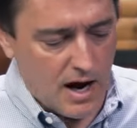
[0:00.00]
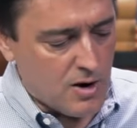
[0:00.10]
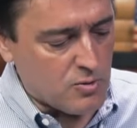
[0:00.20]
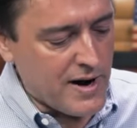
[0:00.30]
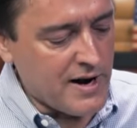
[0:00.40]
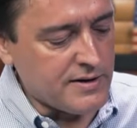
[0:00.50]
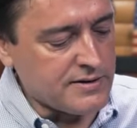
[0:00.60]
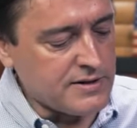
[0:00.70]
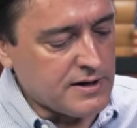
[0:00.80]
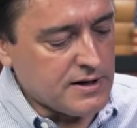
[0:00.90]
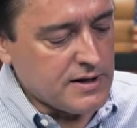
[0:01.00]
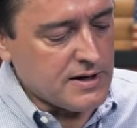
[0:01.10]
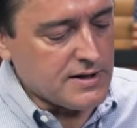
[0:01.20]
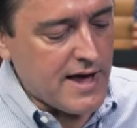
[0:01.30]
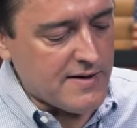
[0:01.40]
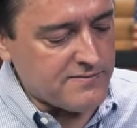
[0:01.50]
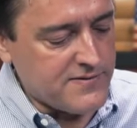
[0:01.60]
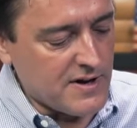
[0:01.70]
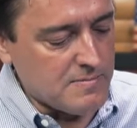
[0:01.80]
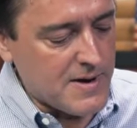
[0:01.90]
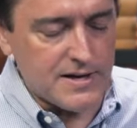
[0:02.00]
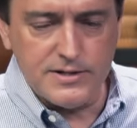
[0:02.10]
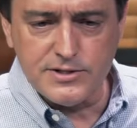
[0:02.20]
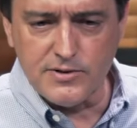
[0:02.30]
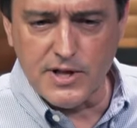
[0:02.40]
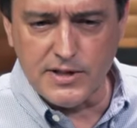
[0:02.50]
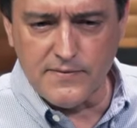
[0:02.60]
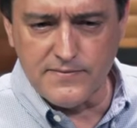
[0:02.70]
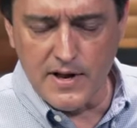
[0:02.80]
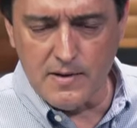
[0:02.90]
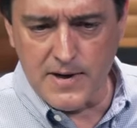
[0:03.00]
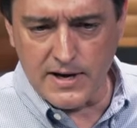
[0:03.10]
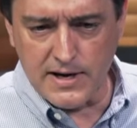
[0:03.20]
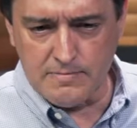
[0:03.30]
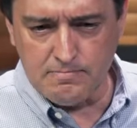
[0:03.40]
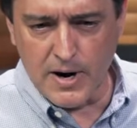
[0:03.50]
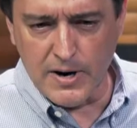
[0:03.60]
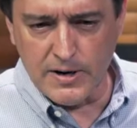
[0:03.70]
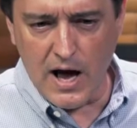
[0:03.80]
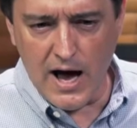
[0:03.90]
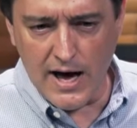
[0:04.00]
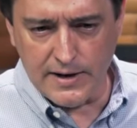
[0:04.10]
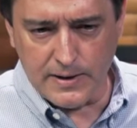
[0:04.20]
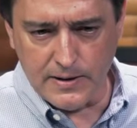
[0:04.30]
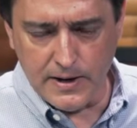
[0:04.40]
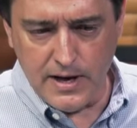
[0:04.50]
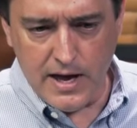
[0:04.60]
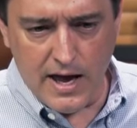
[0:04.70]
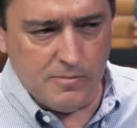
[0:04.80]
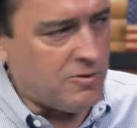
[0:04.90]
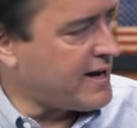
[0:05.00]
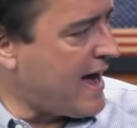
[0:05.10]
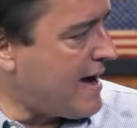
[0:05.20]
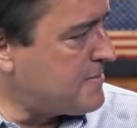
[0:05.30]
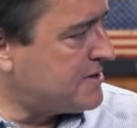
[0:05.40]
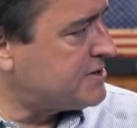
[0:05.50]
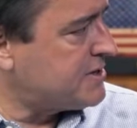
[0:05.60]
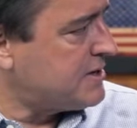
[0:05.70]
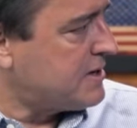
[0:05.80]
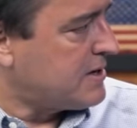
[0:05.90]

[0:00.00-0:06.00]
around that filament so that the filament can burn hotter. And what happens,